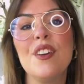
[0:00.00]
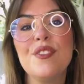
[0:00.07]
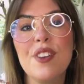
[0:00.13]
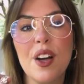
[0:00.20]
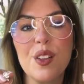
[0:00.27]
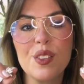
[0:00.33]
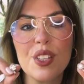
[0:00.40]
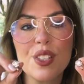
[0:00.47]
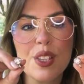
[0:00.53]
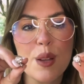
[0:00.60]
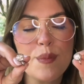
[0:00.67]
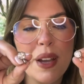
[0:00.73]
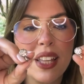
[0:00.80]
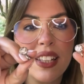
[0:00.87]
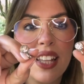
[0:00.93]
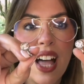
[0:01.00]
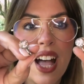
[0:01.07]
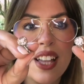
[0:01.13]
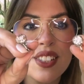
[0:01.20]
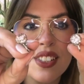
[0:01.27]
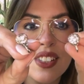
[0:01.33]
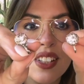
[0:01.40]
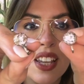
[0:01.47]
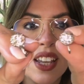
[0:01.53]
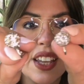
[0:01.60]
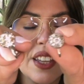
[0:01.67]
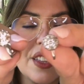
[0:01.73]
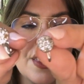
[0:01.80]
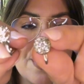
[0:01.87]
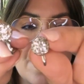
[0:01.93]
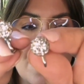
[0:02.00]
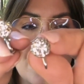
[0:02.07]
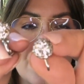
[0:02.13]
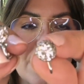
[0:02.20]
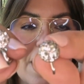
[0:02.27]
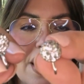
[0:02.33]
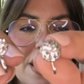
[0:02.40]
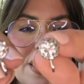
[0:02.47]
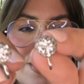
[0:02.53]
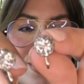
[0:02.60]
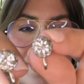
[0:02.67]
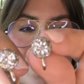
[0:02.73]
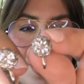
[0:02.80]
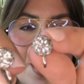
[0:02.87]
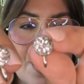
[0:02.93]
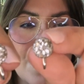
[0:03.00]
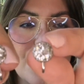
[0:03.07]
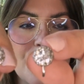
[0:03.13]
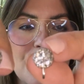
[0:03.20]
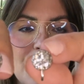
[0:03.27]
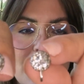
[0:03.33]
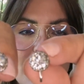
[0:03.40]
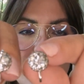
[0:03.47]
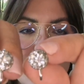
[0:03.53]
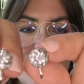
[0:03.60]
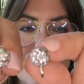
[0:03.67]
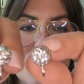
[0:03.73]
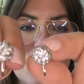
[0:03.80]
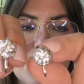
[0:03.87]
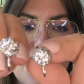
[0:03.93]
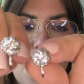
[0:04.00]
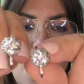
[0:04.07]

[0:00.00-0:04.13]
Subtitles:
I found these on my last day there, guys. These